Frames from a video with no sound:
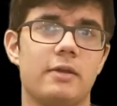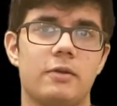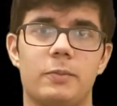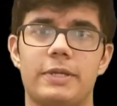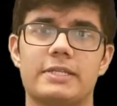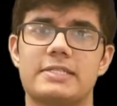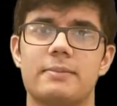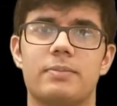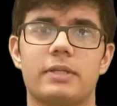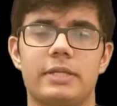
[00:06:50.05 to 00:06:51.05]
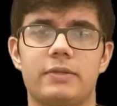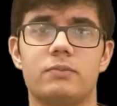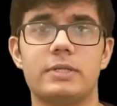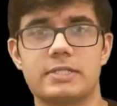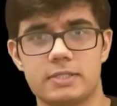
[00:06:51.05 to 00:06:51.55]
we can simply
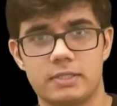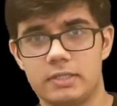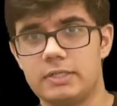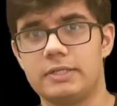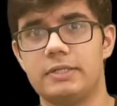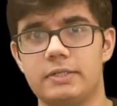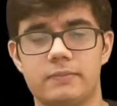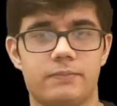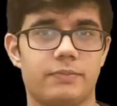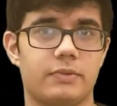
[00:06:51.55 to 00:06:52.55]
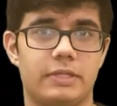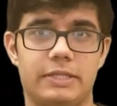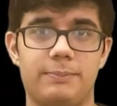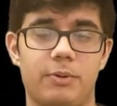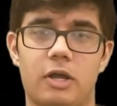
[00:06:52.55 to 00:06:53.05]
return the
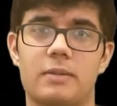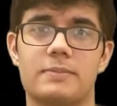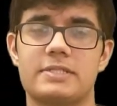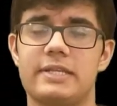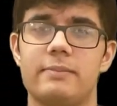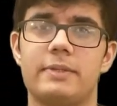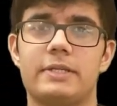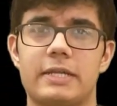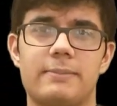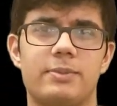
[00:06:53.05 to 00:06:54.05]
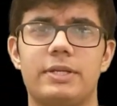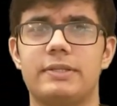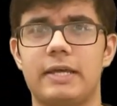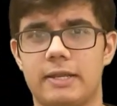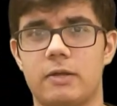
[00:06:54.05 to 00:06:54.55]
bottom statement and print
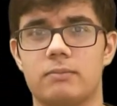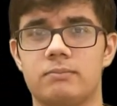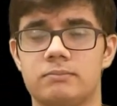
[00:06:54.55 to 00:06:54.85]
that out.